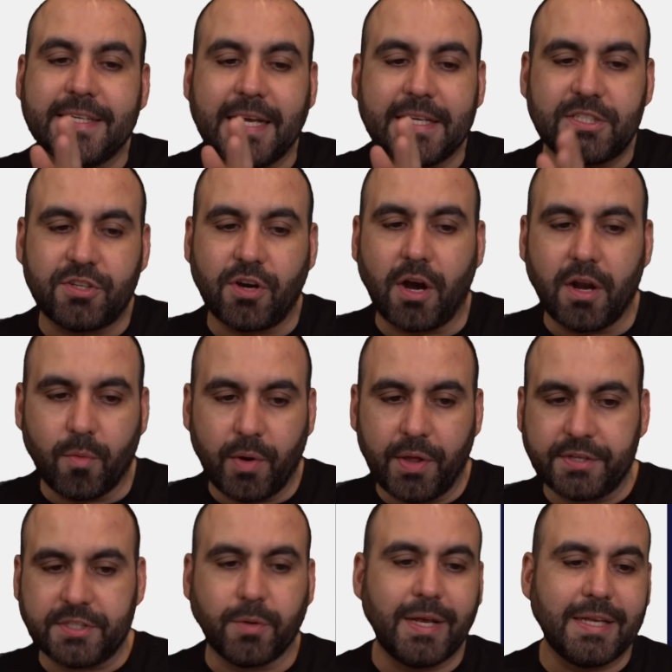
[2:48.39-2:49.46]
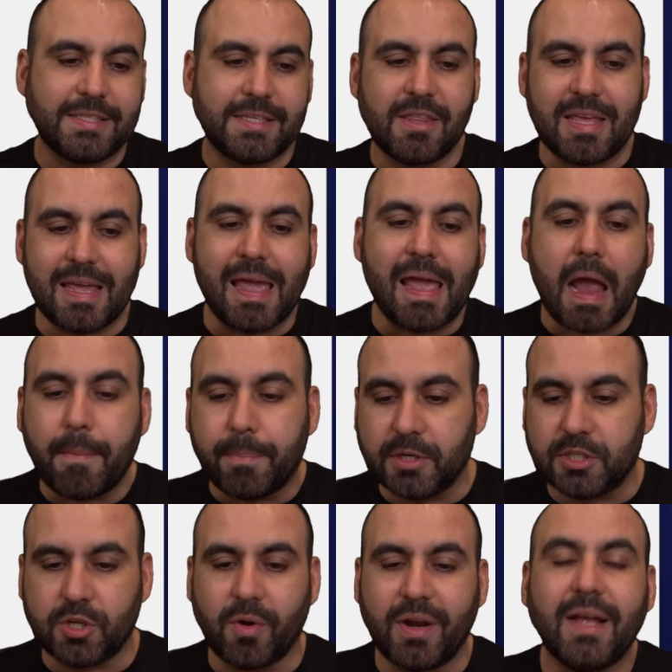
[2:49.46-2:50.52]
get started with. So it's the AI
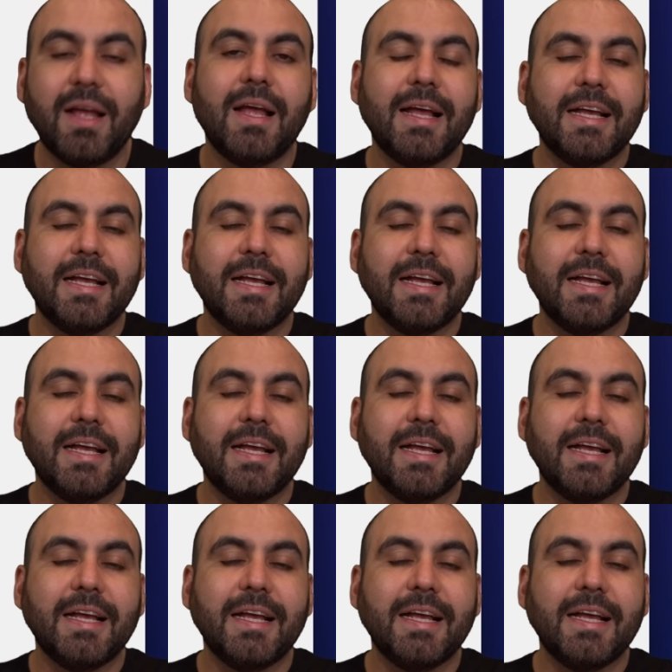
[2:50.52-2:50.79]
persona.